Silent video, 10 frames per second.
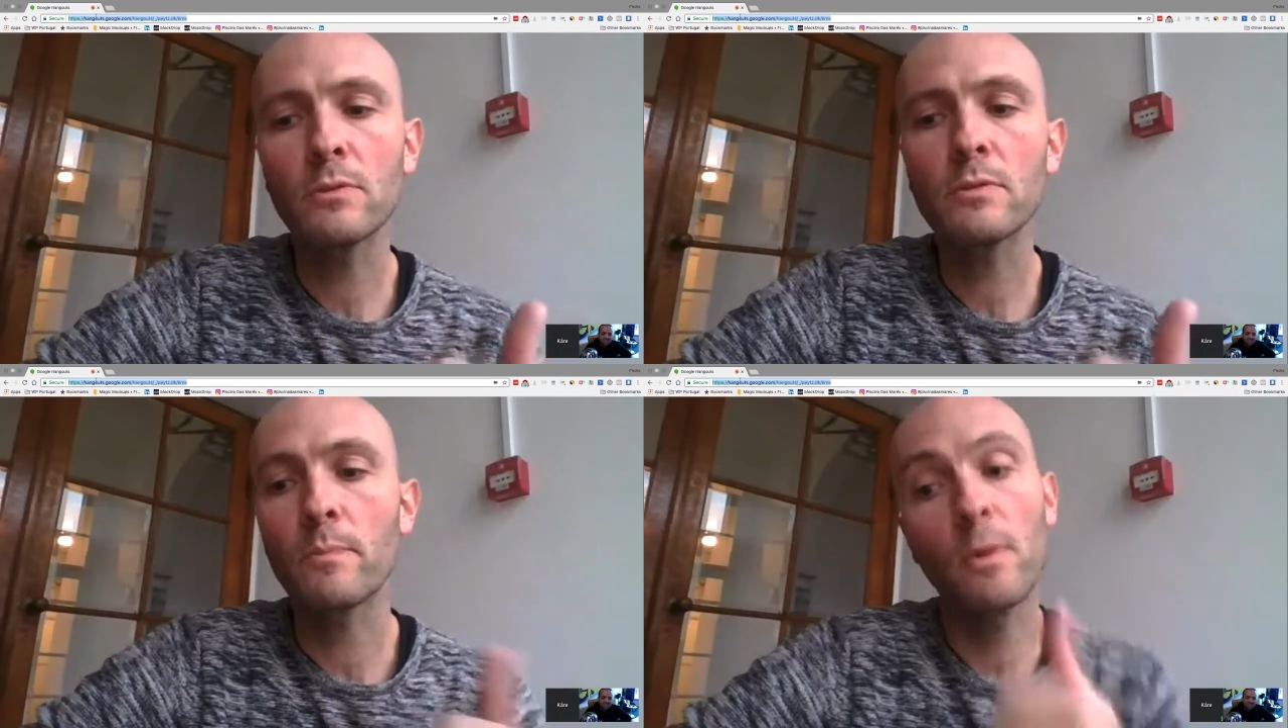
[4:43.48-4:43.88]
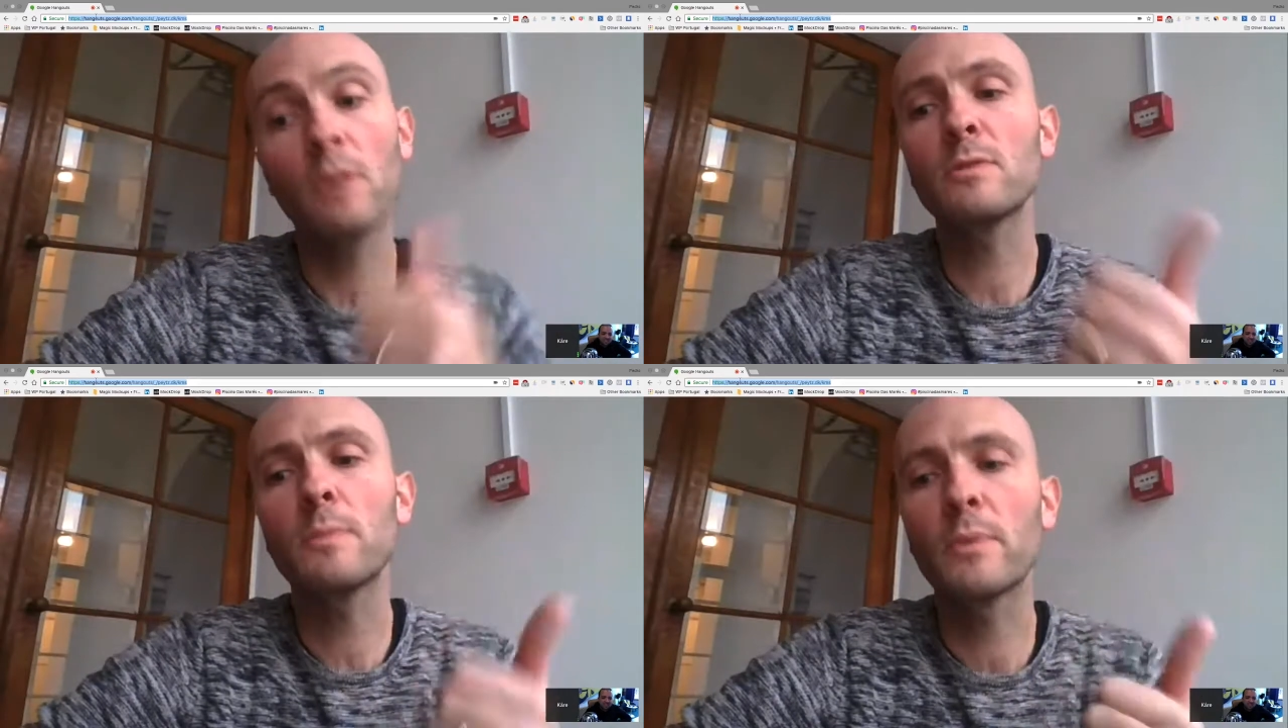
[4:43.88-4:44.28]

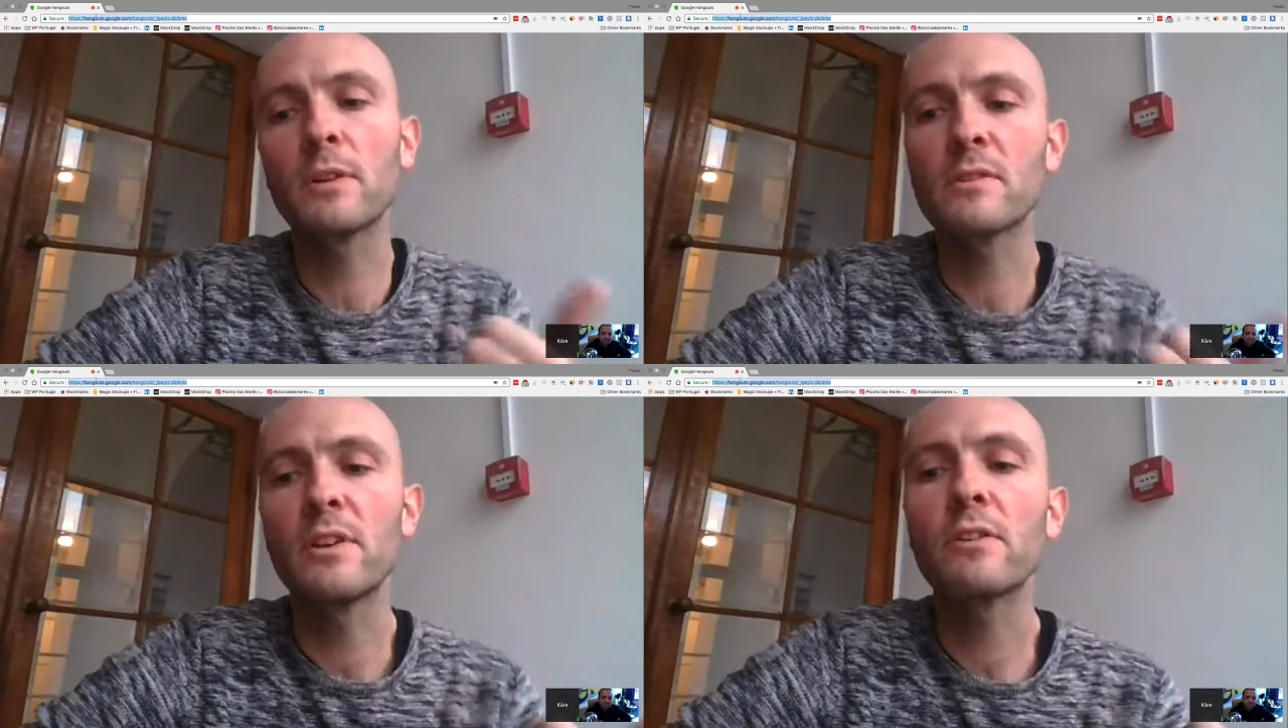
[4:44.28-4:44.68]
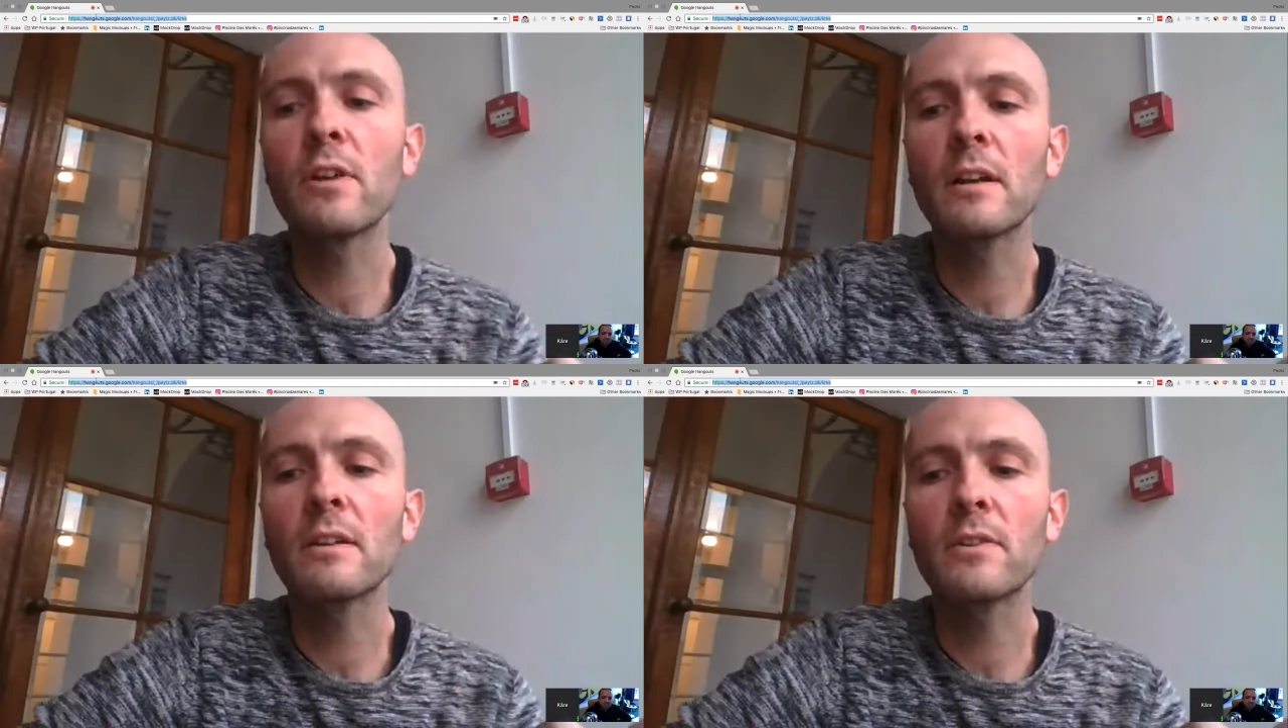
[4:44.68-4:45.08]
Also because
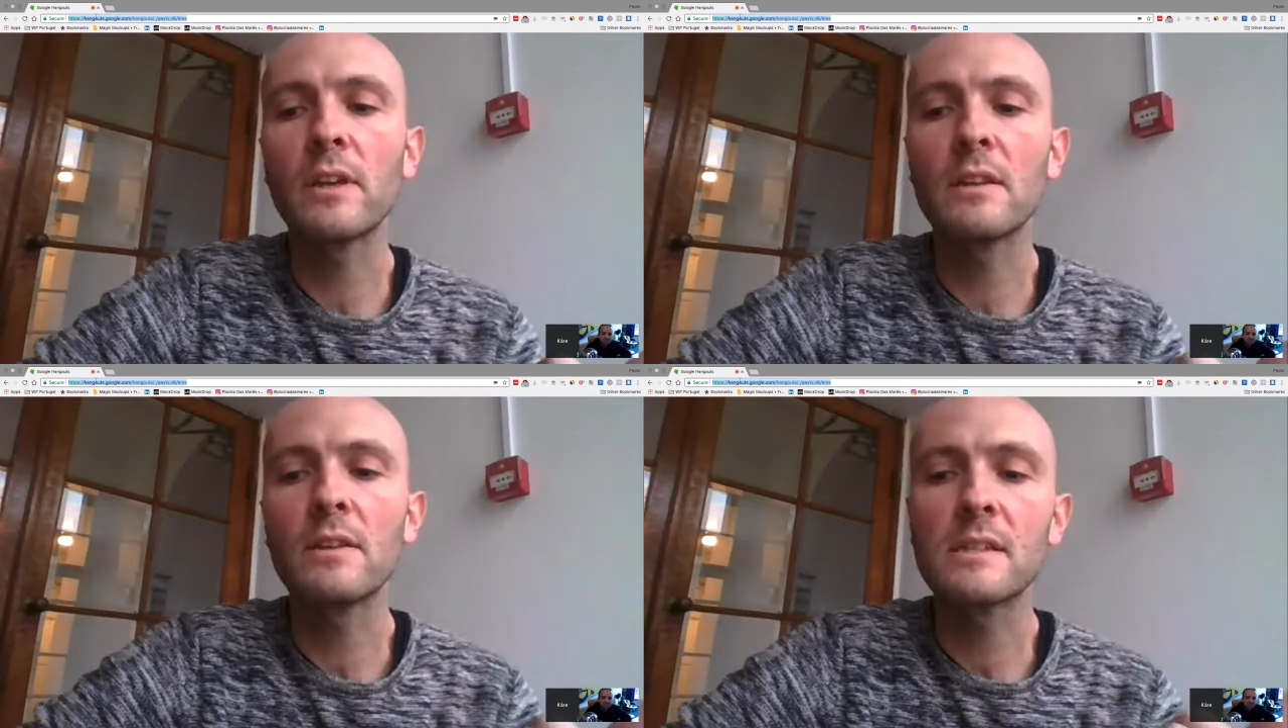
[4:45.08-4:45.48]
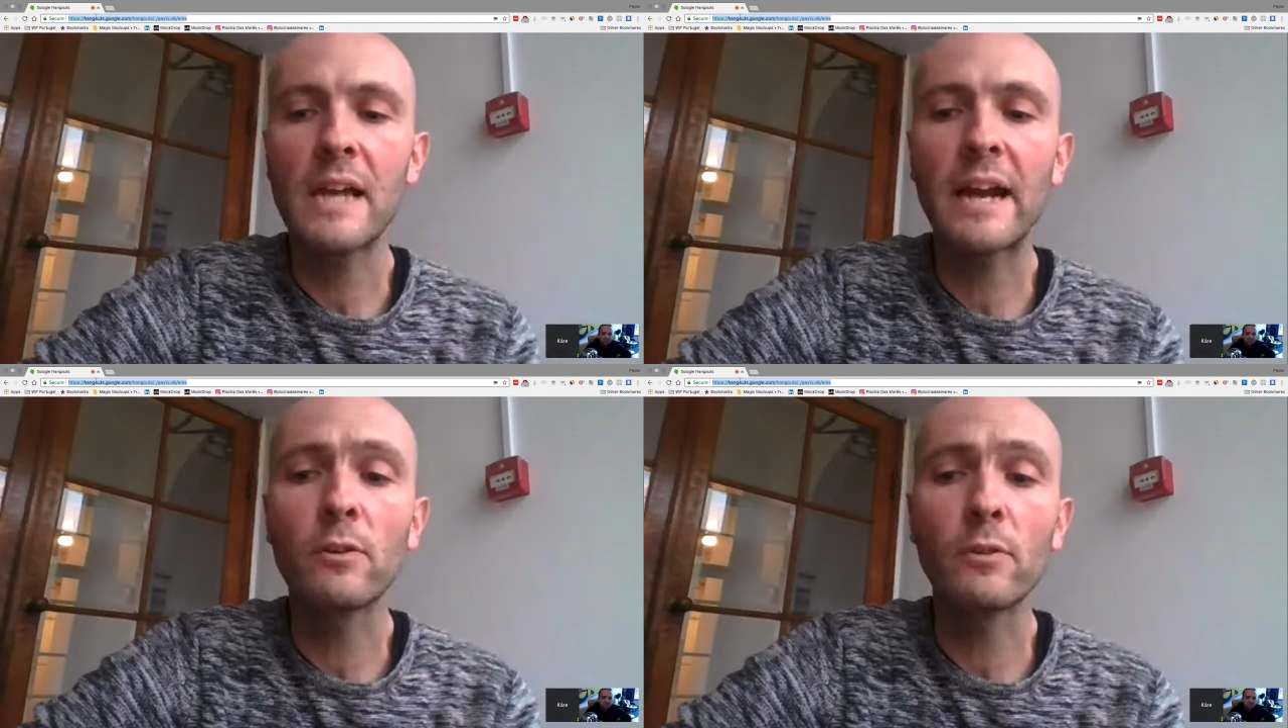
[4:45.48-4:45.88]
they're not the
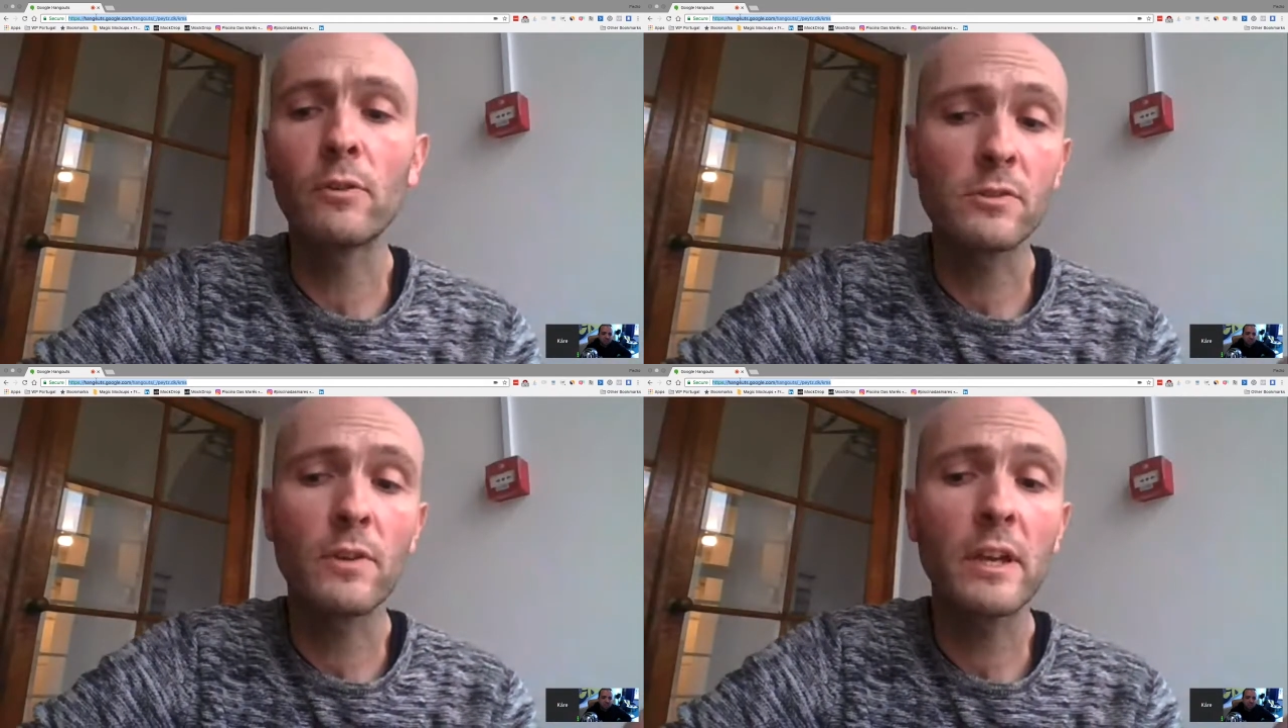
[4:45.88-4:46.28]
site owners,